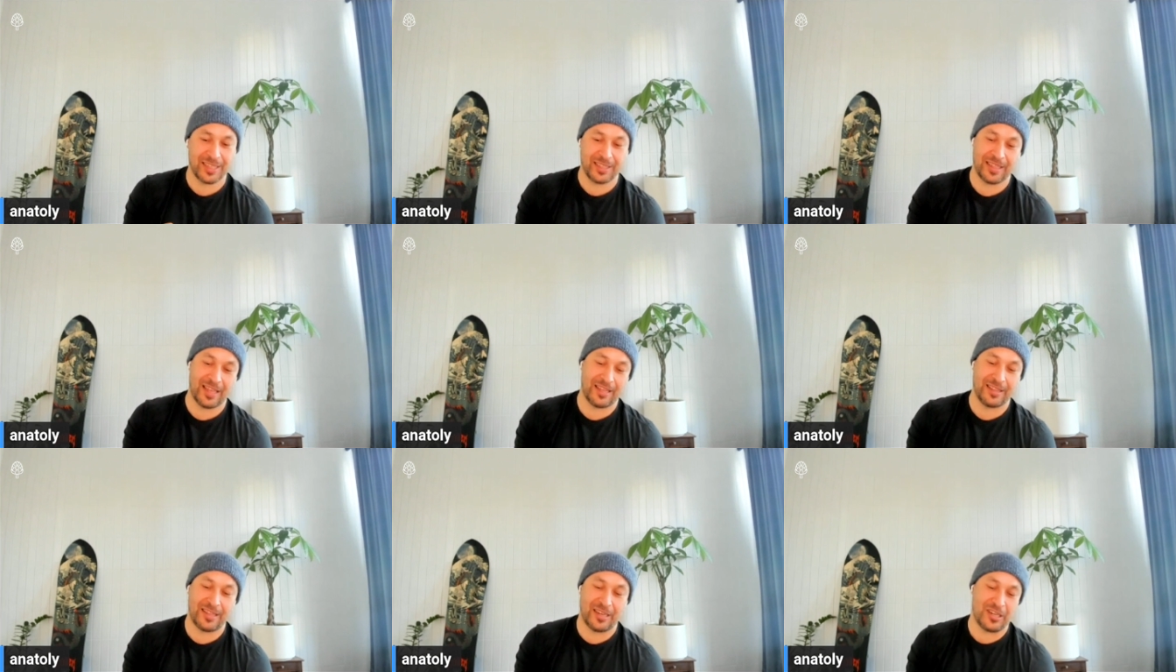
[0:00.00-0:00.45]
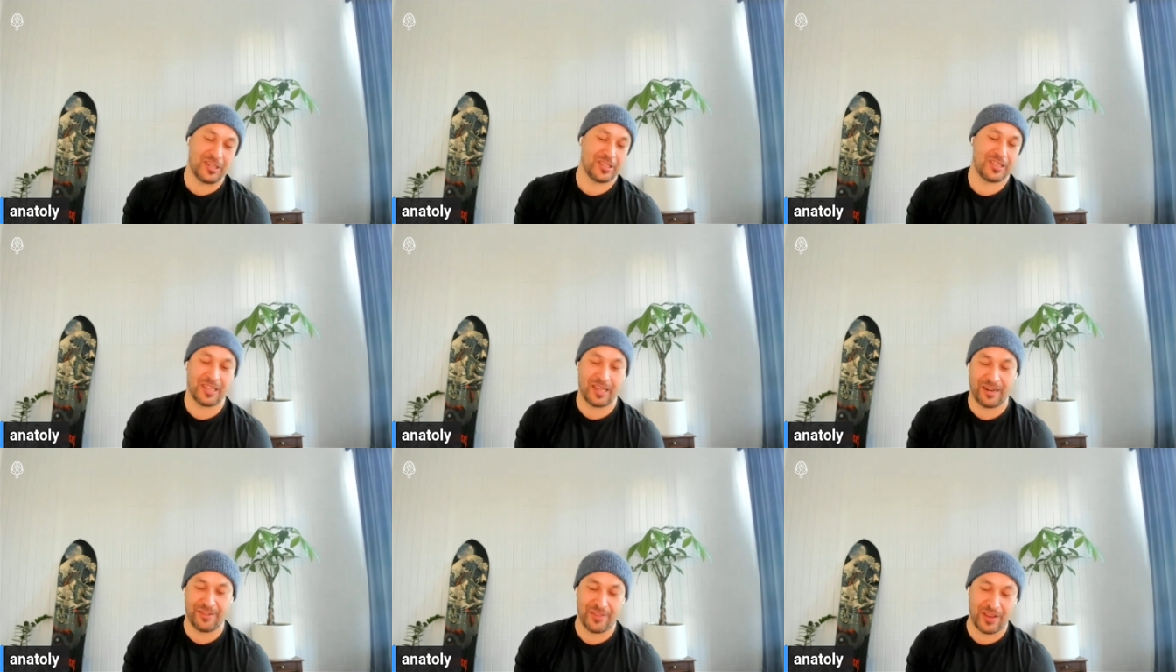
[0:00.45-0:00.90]
And then they're
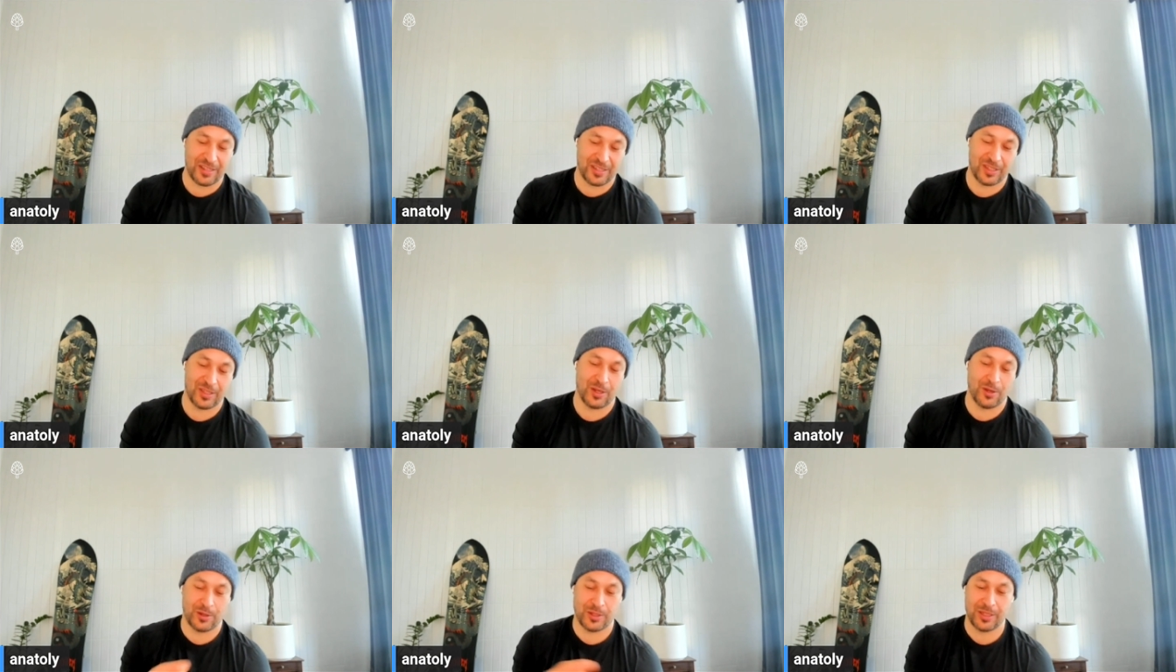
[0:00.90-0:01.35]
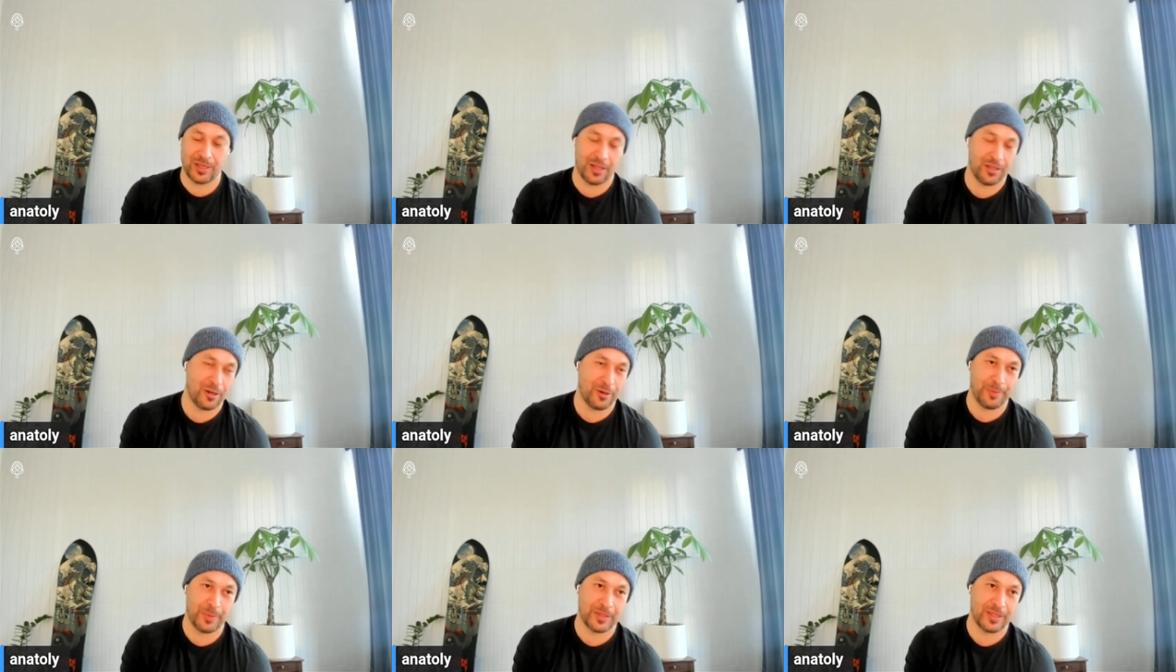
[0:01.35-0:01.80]
incentivized to go
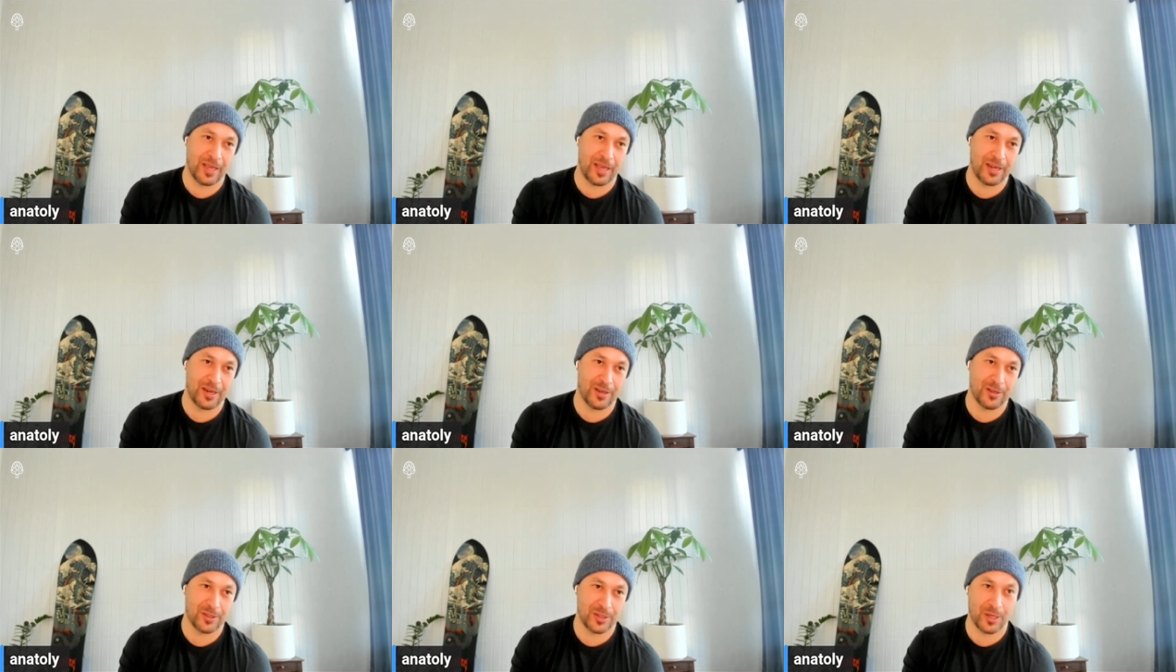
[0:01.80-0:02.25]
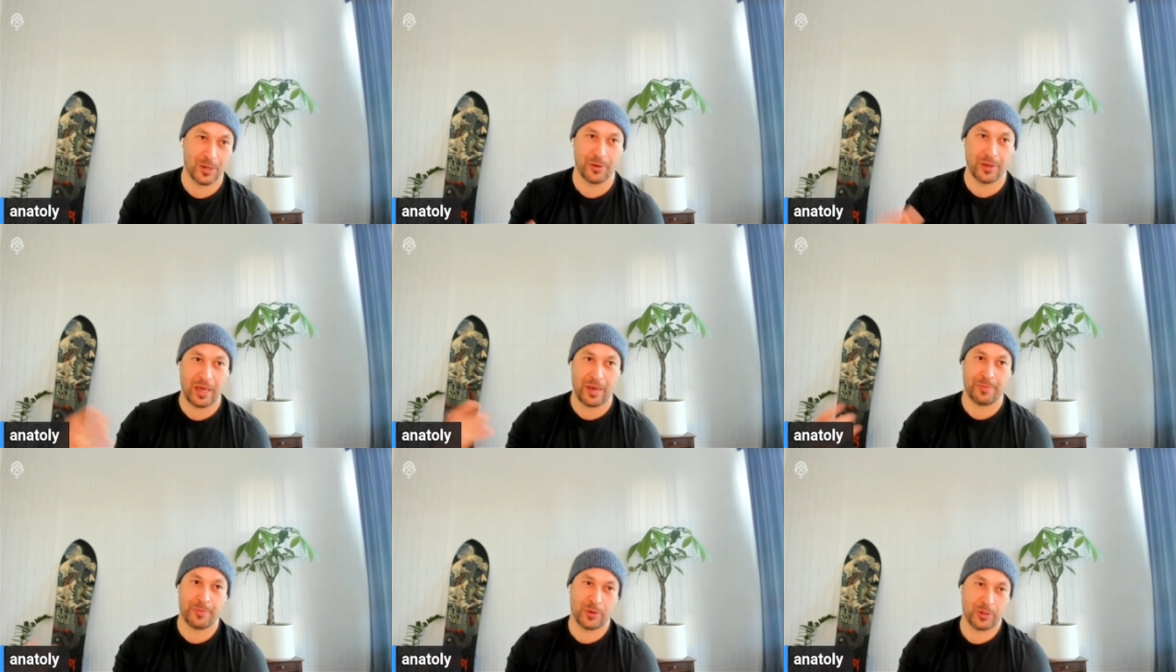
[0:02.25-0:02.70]
sell your potatoes, go
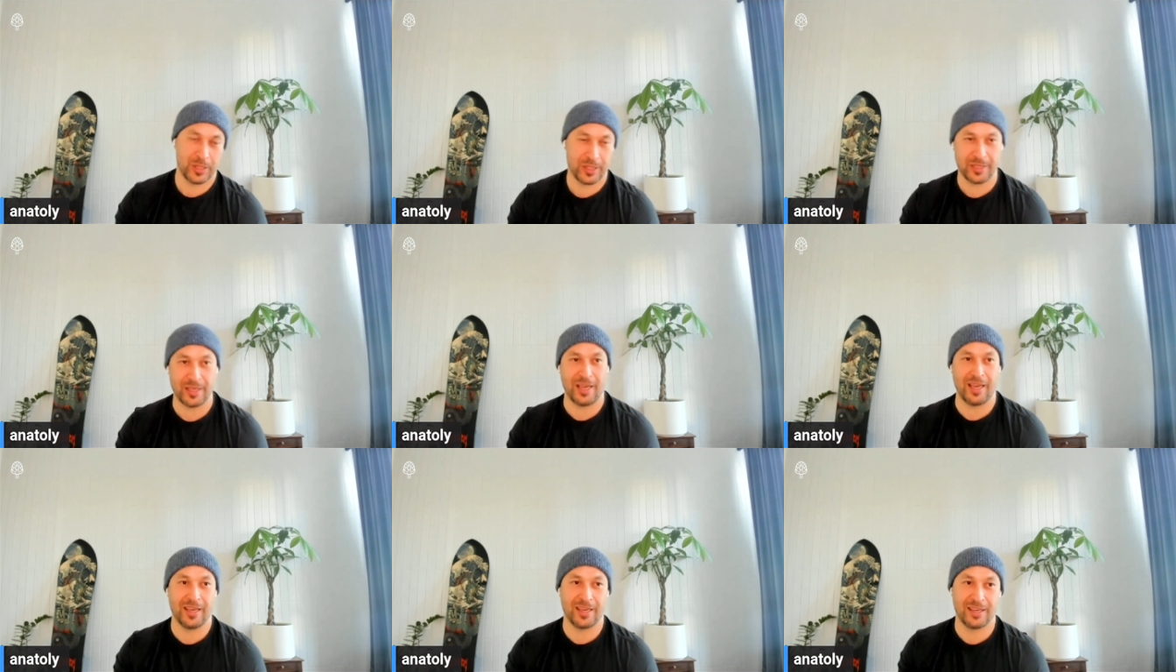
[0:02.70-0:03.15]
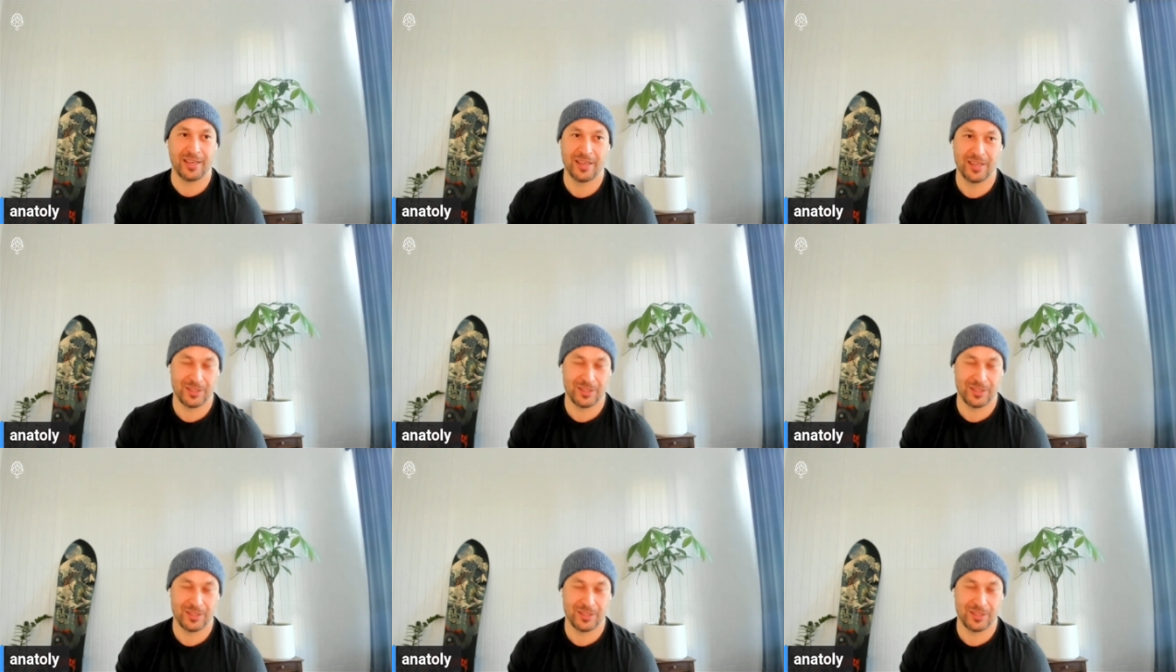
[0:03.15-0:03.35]
get more stake.